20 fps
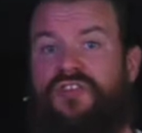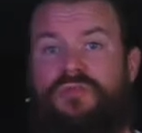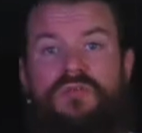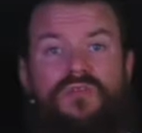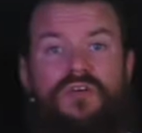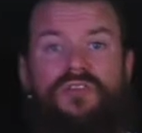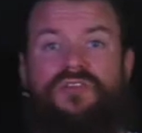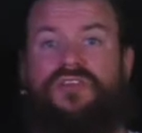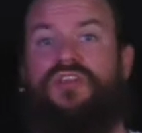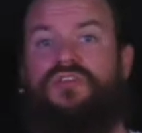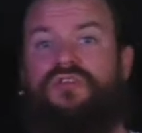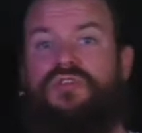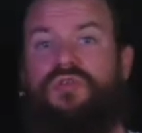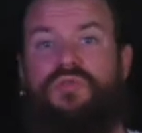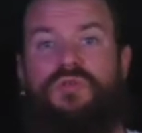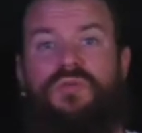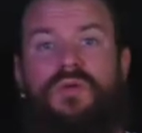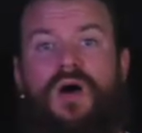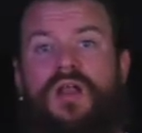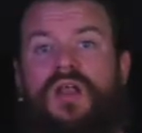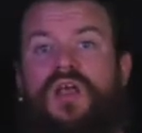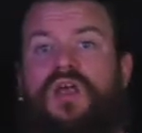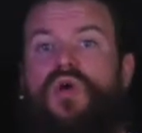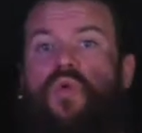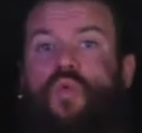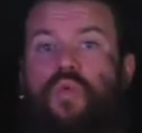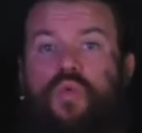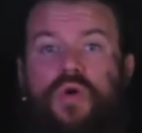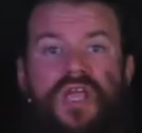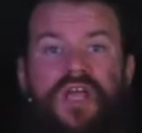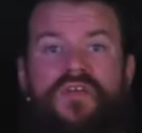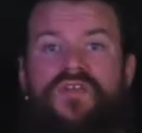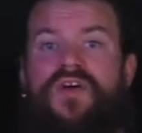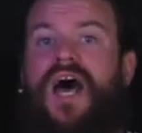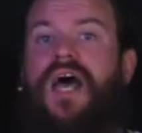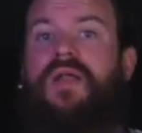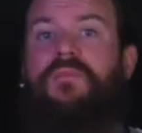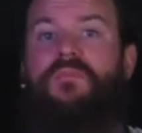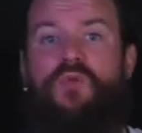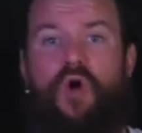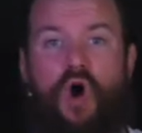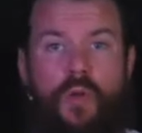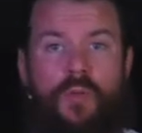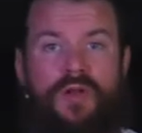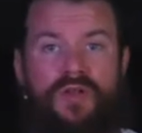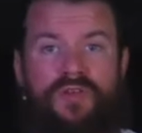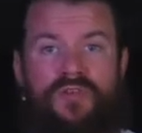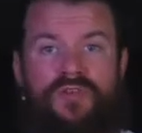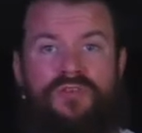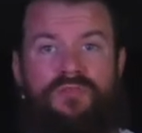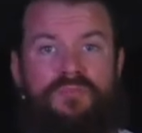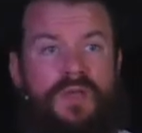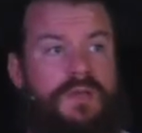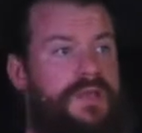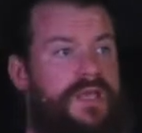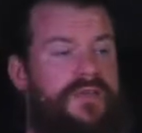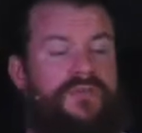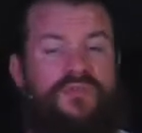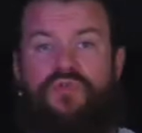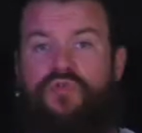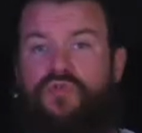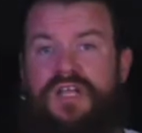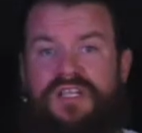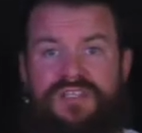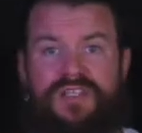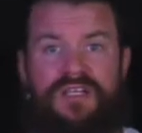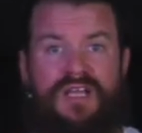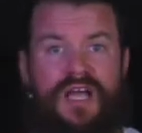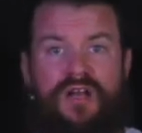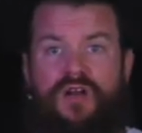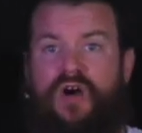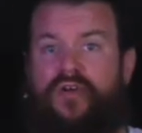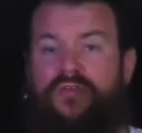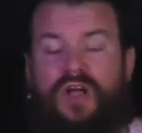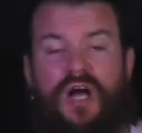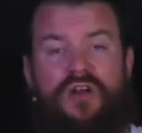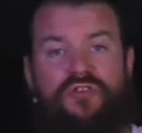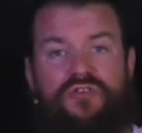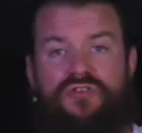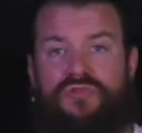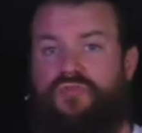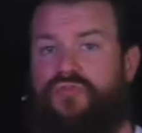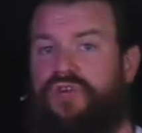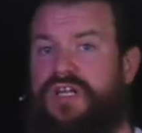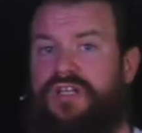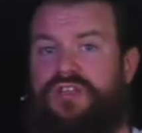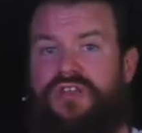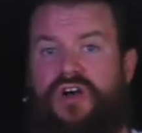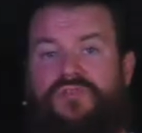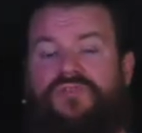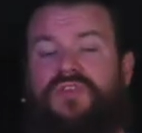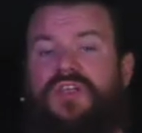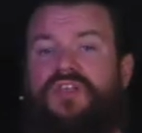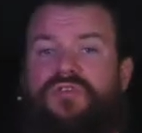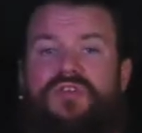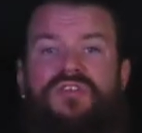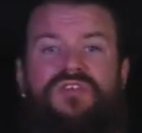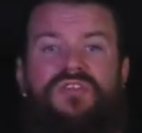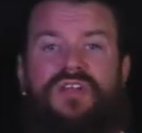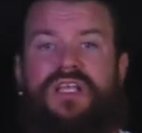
And some of us in this room, come on, we have had moments, maybe even recently, I know I've gone through some really tough things